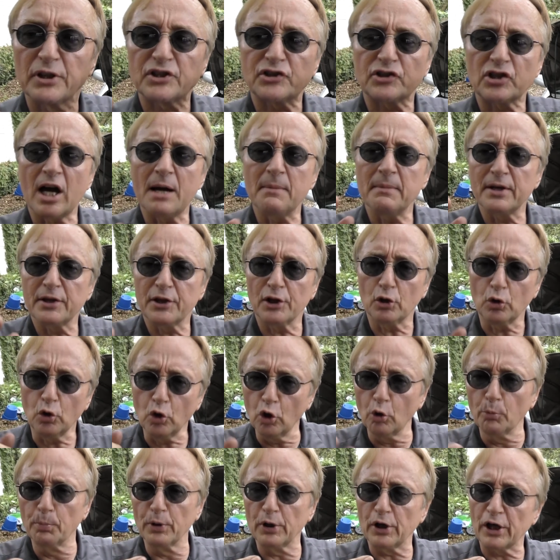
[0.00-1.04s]
But some of the
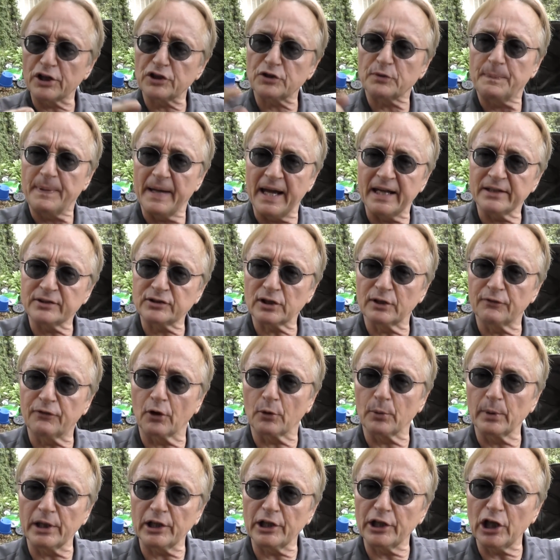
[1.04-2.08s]
uber expensive
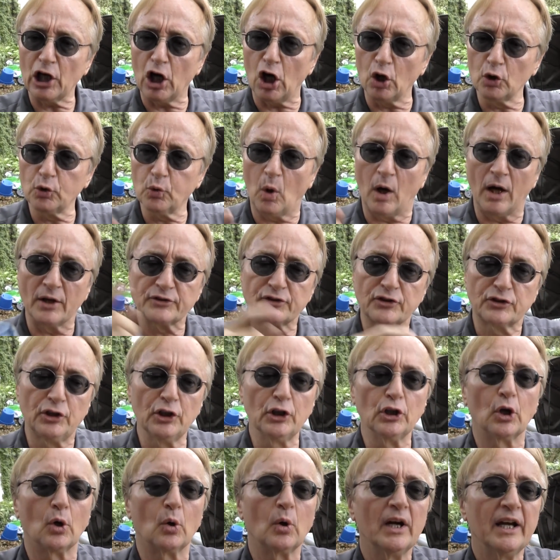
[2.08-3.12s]
or really old ones
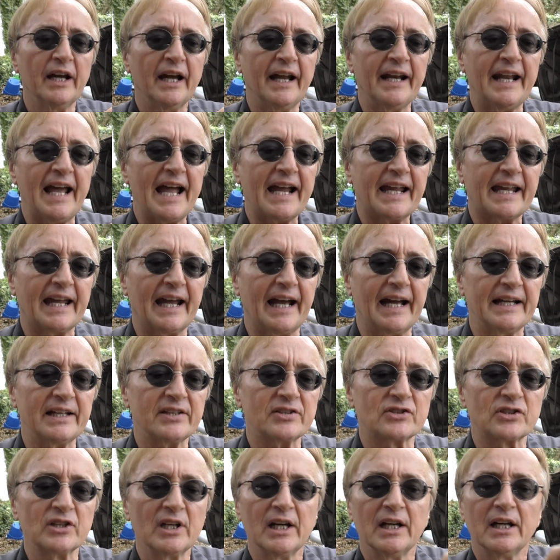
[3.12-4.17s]
do. In that
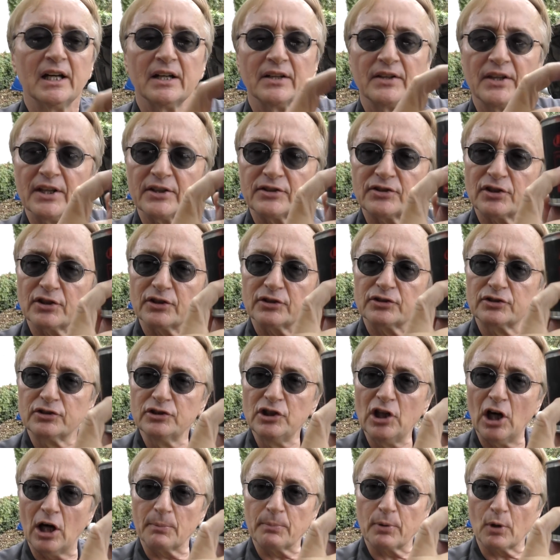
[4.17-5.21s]
case, this is
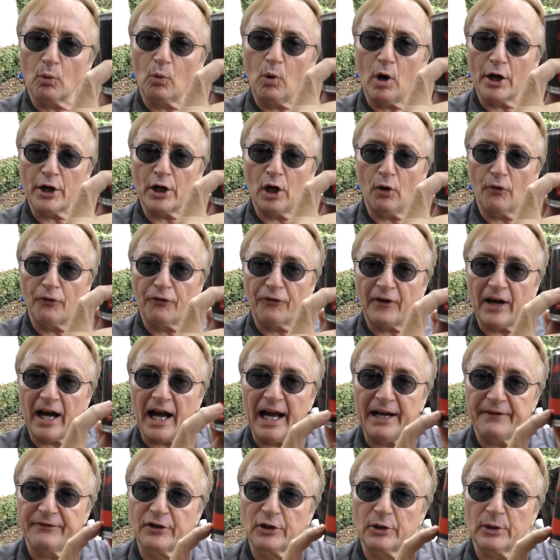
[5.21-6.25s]
number
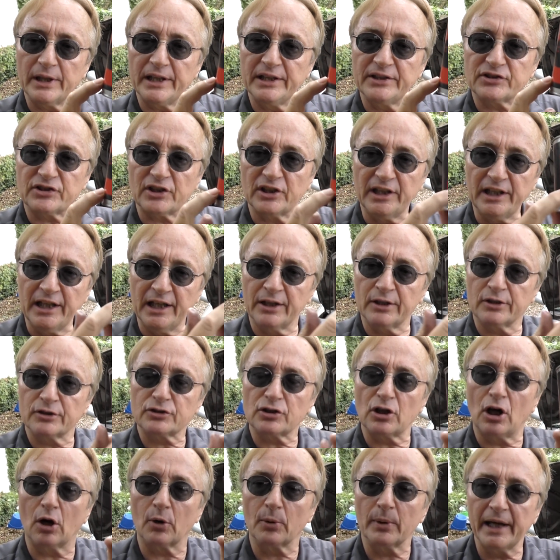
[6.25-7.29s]
105 grease that
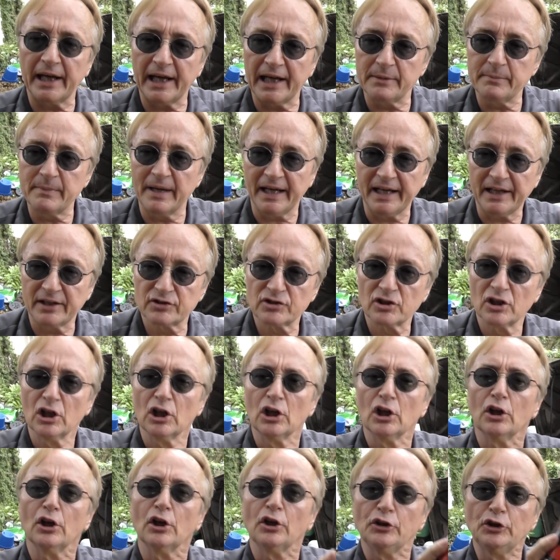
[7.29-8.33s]
Ingersoll Rand makes.
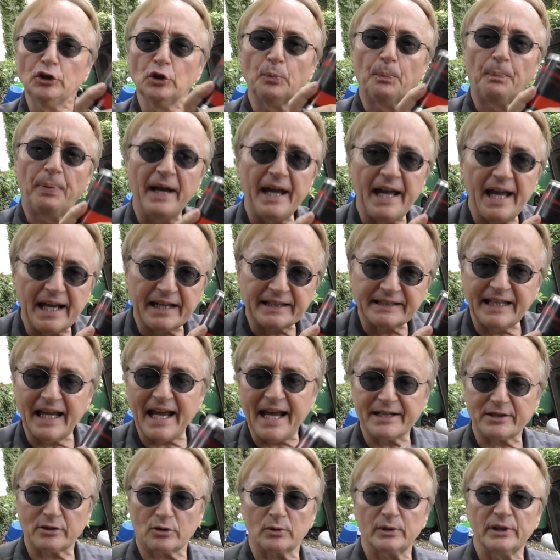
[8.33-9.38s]
You pack
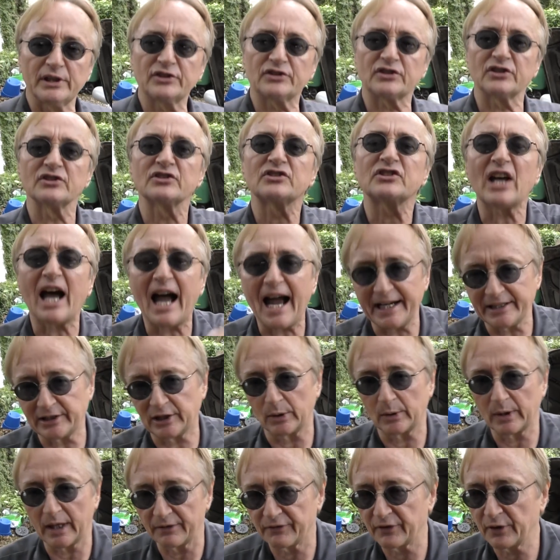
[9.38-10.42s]
that grease inside
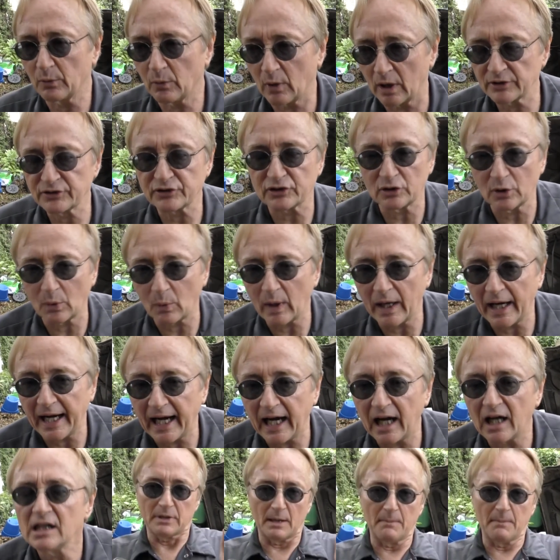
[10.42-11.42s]
there every once in a while.